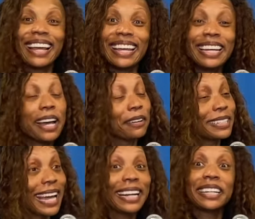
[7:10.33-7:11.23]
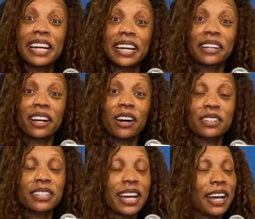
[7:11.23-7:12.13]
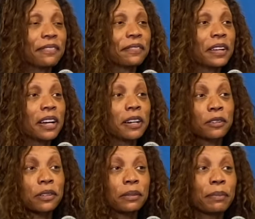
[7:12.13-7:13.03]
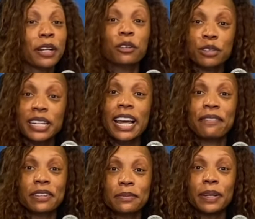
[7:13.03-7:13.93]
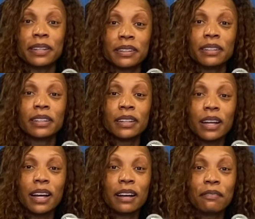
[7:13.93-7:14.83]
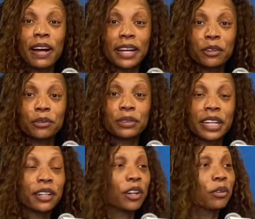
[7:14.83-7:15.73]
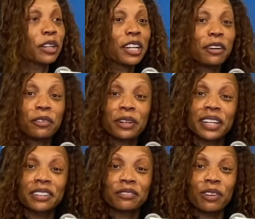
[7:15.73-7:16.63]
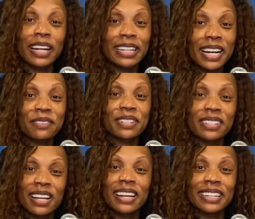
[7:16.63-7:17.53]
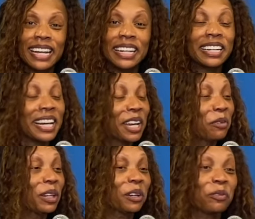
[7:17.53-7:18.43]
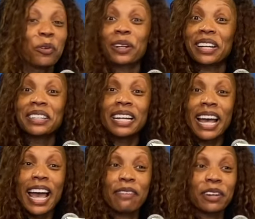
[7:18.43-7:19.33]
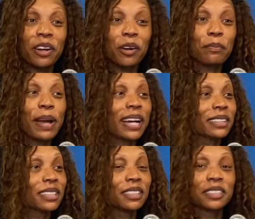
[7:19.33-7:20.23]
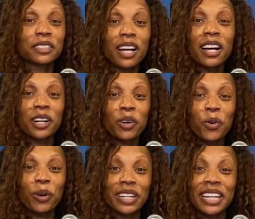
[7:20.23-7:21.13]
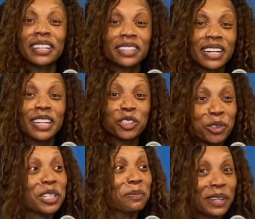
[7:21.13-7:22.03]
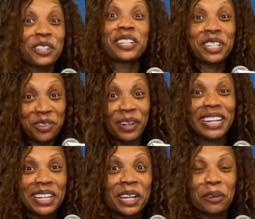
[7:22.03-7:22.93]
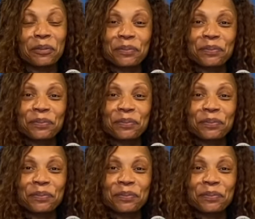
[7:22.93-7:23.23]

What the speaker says: Yeah, day to day, our staff, our medical staff has been vital in her recovery, and right now it's day to day. We look forward to having her back to the court, and trust me, she's ready to go.